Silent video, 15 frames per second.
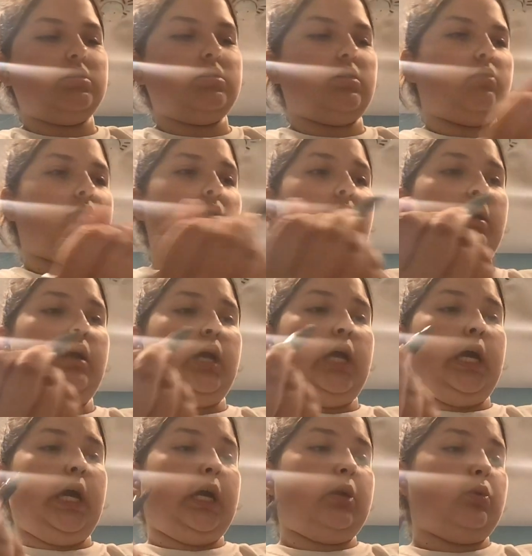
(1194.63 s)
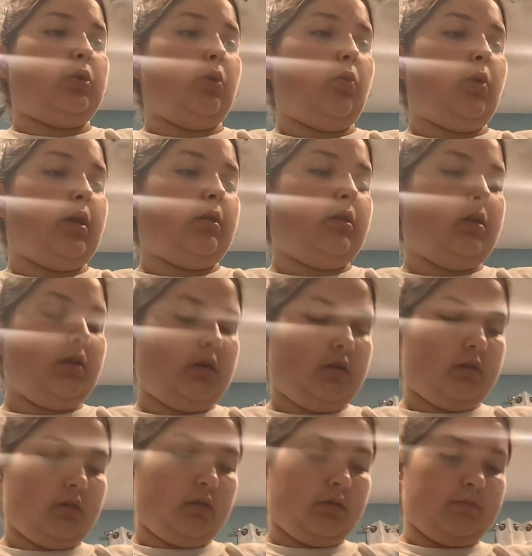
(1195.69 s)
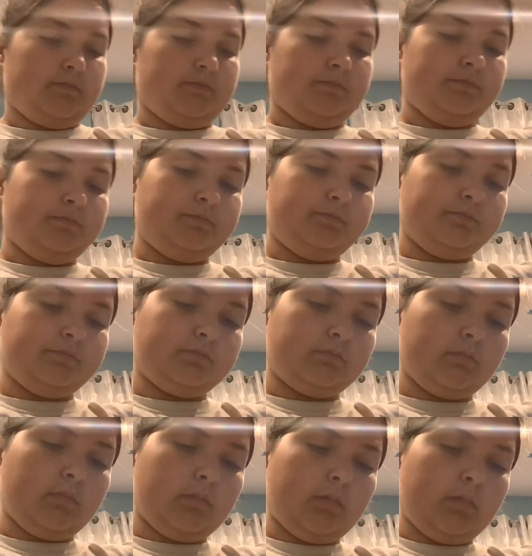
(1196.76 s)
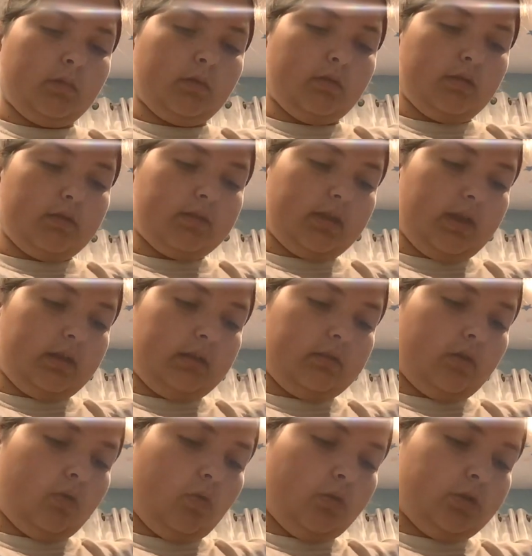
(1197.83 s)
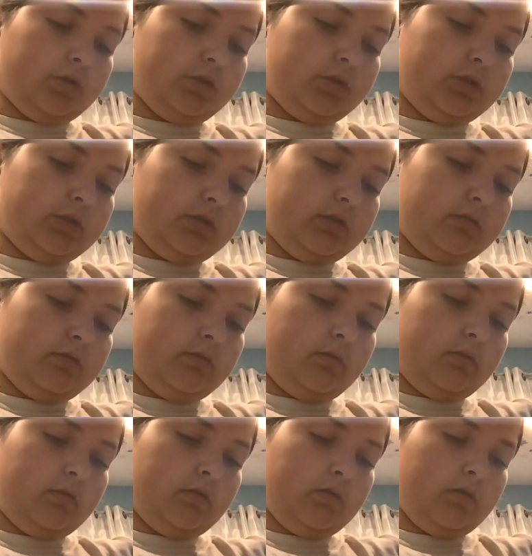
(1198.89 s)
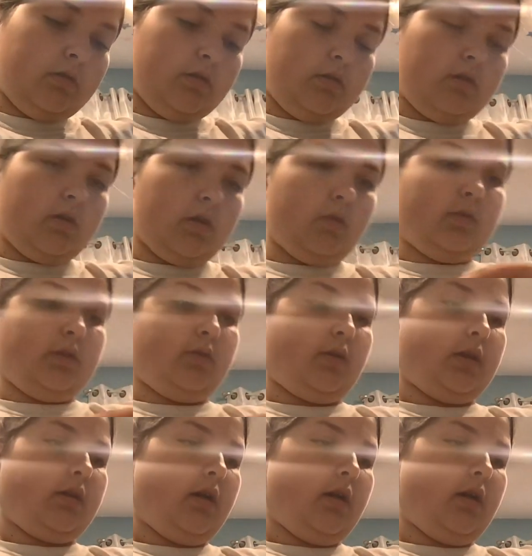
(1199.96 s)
so I don't know why I'm saying that orange is a really great